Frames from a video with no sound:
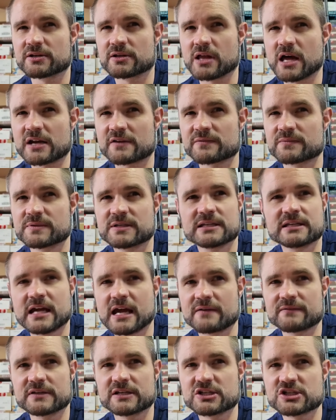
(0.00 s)
A lot of them didn't
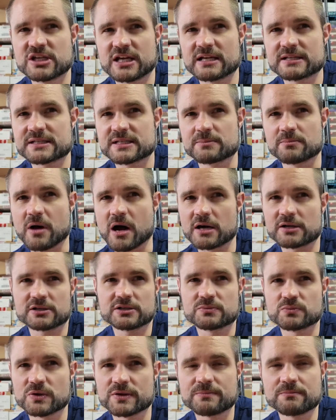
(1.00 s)
have any chance in
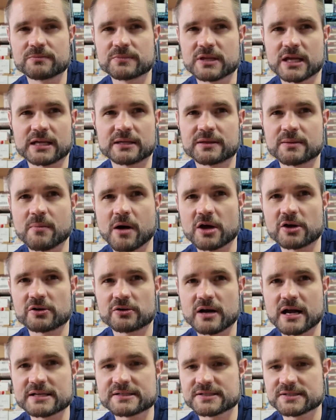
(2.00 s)
Modern, with like the Modern
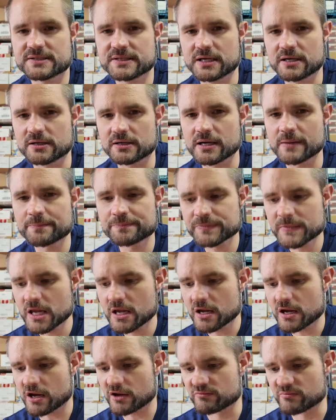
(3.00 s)
Horizons era
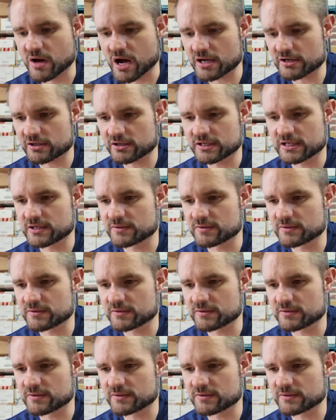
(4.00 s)
of Modern,